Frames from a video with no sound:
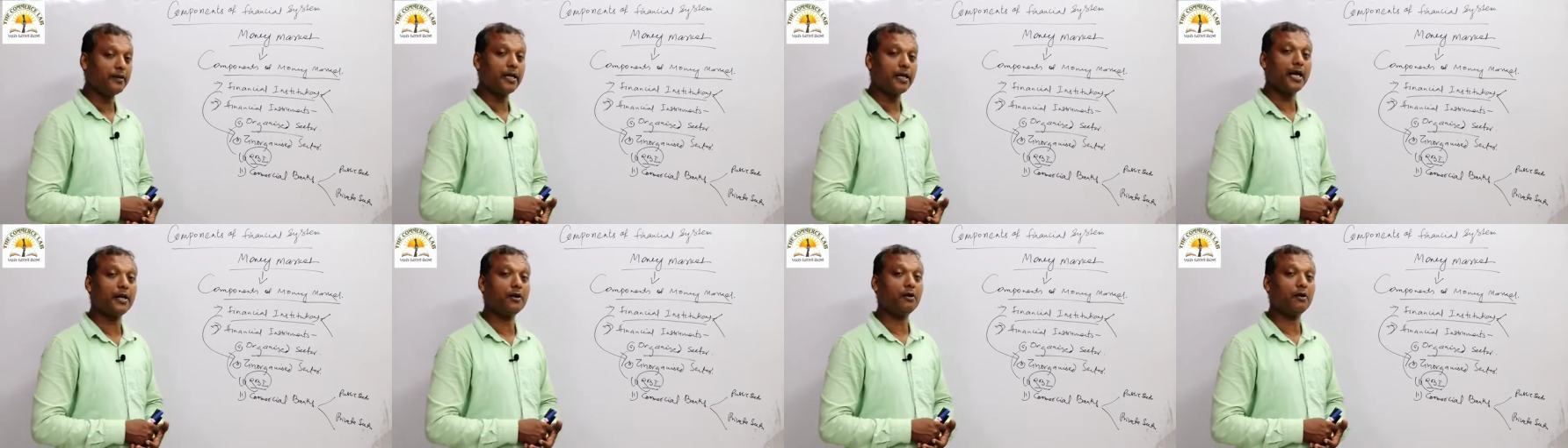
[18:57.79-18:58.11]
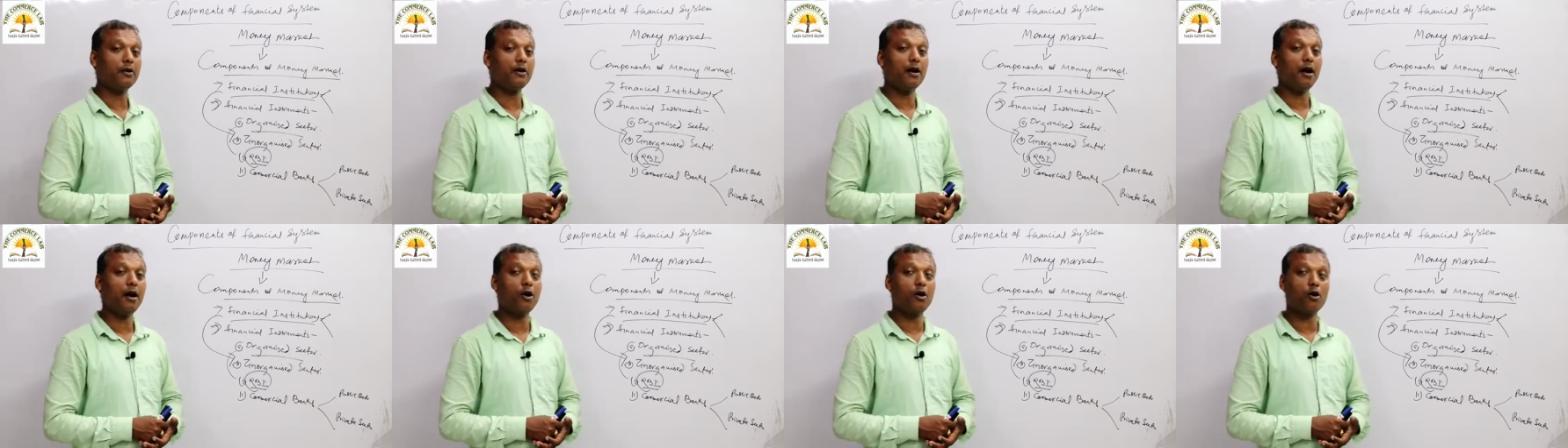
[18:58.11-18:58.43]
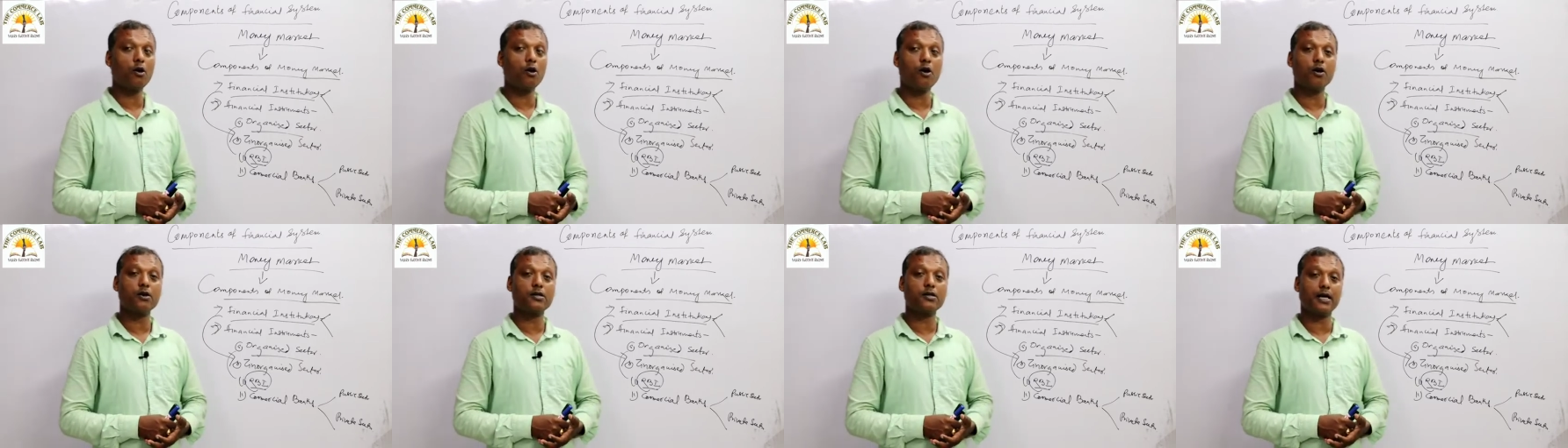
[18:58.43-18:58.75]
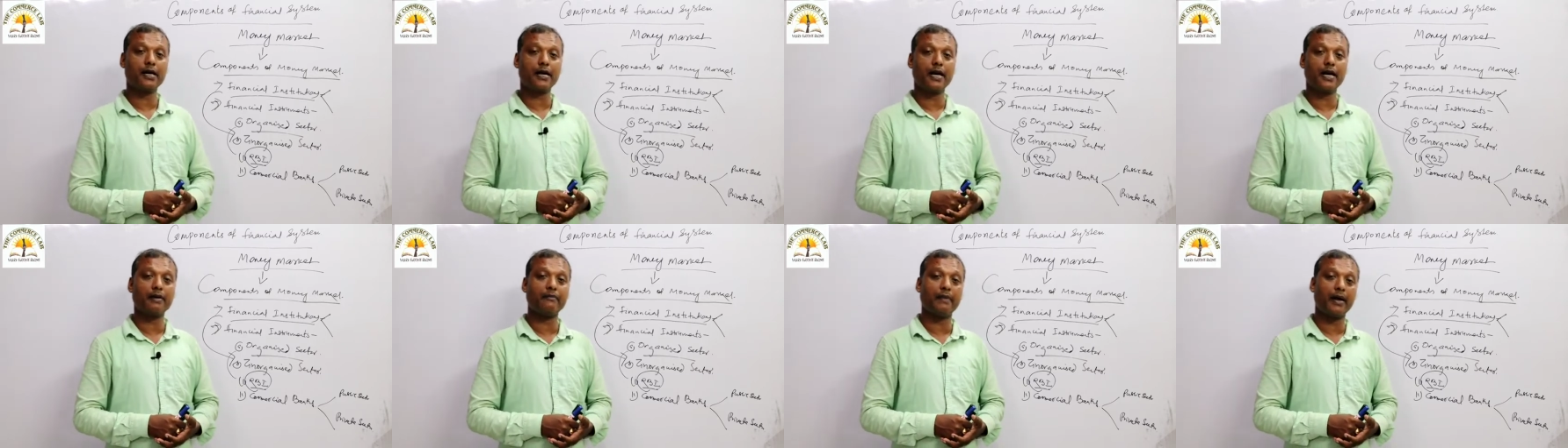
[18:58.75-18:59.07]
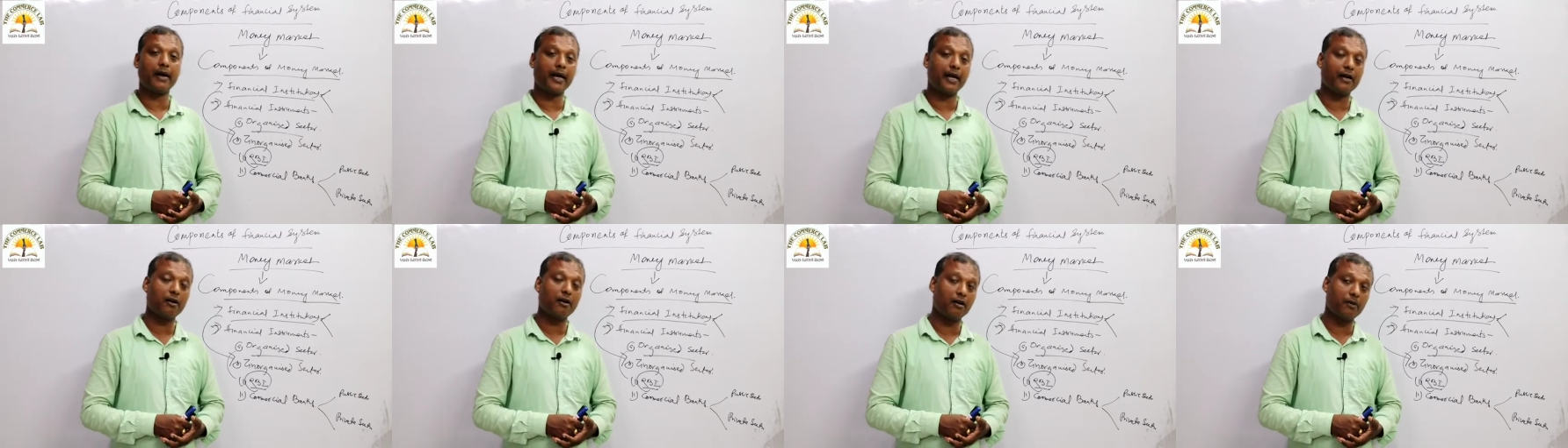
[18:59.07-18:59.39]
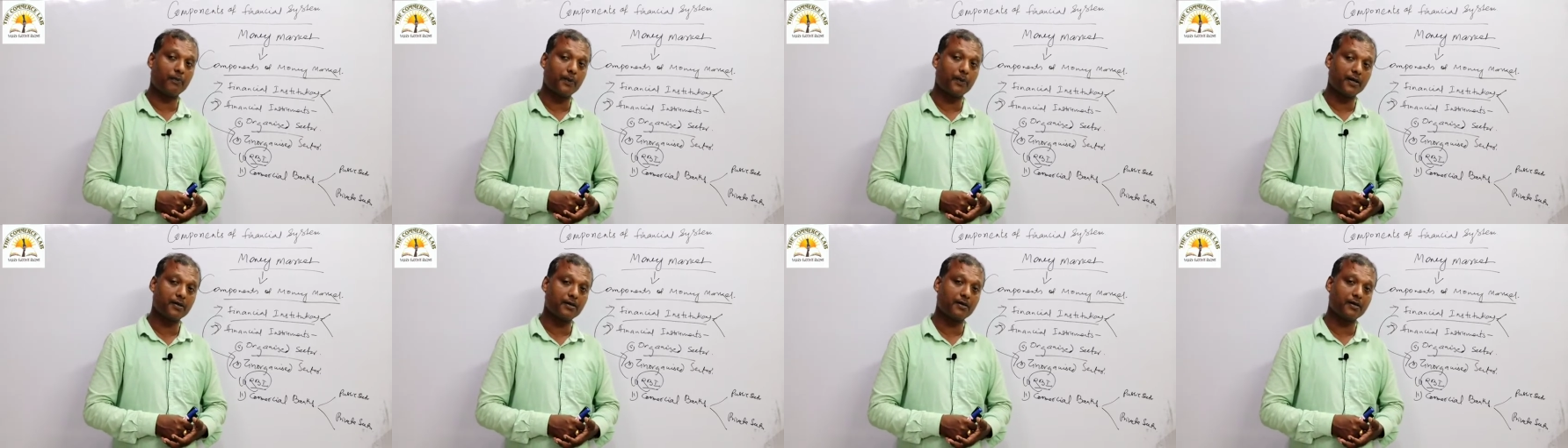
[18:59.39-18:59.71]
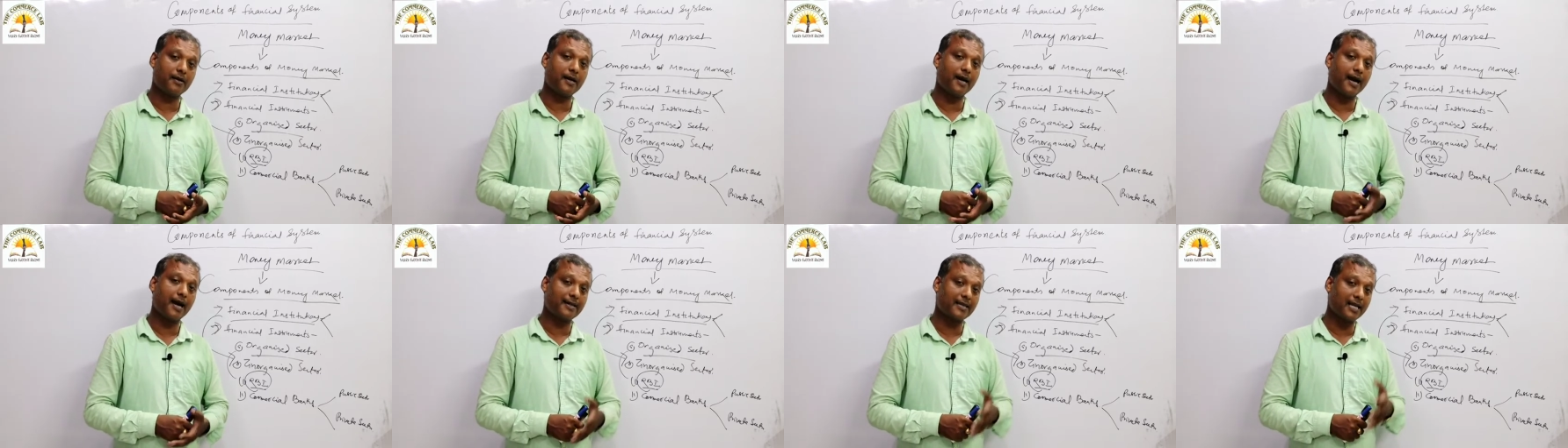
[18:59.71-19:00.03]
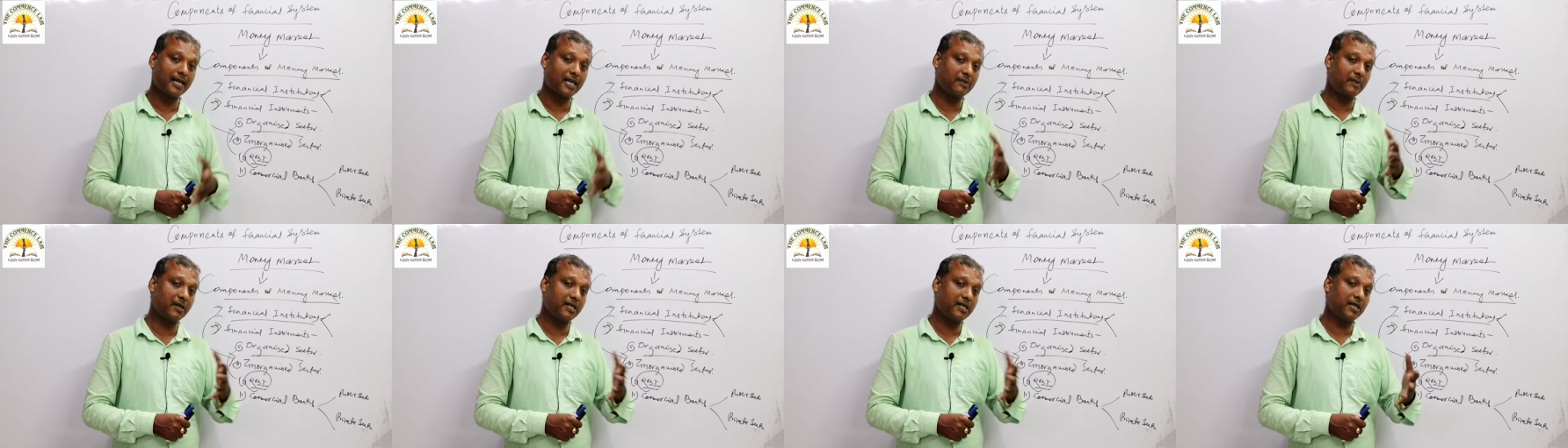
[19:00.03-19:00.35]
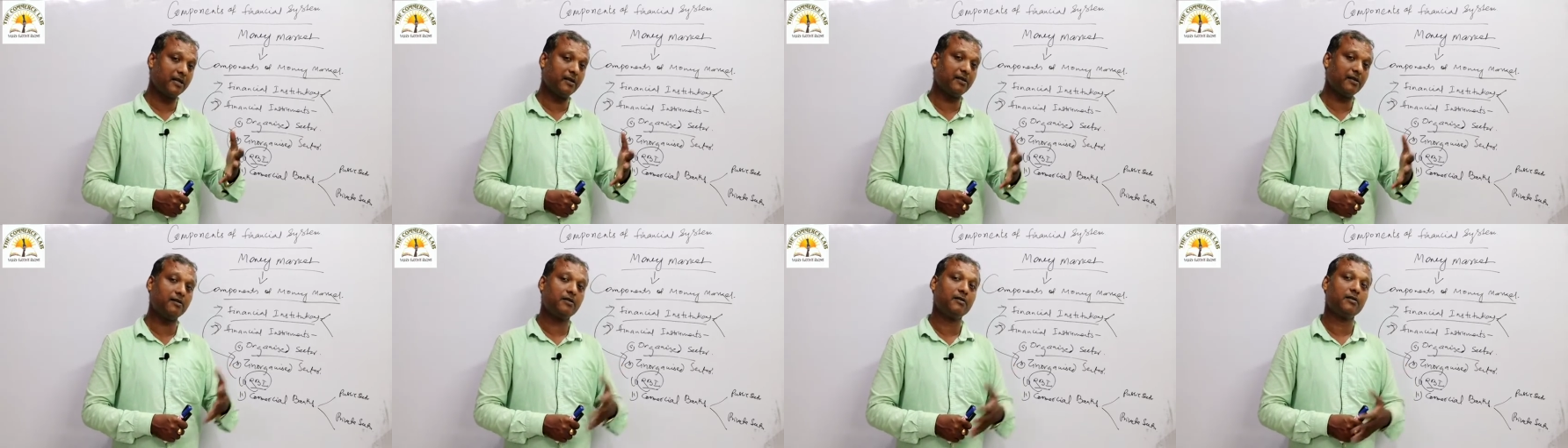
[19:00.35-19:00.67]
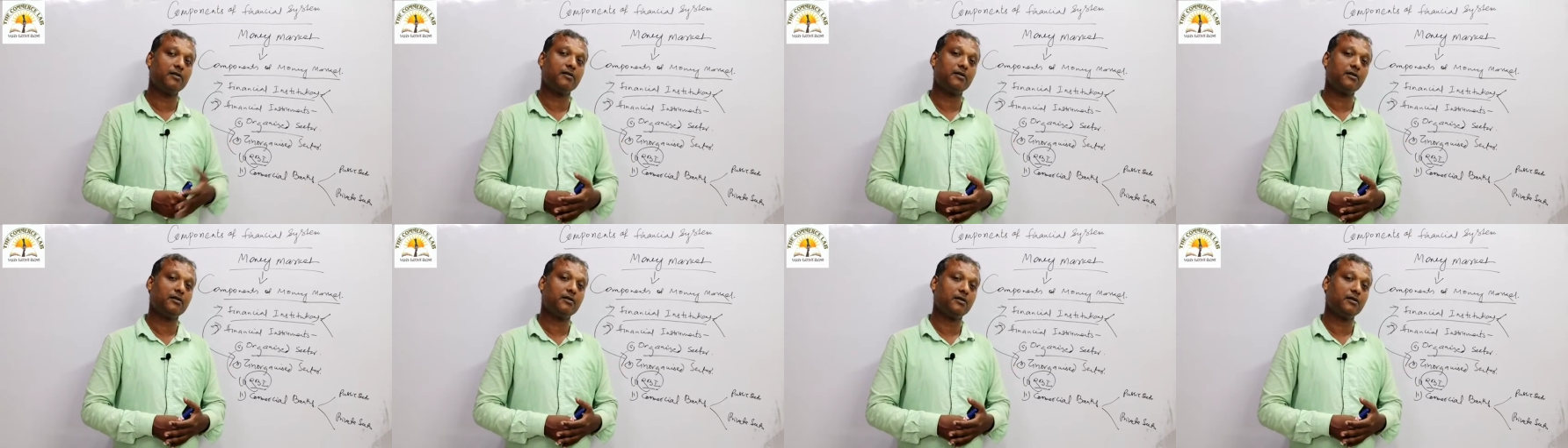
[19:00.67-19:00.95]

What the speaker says: then your Hong Kong Shanghai Banking Corporation, HSBC.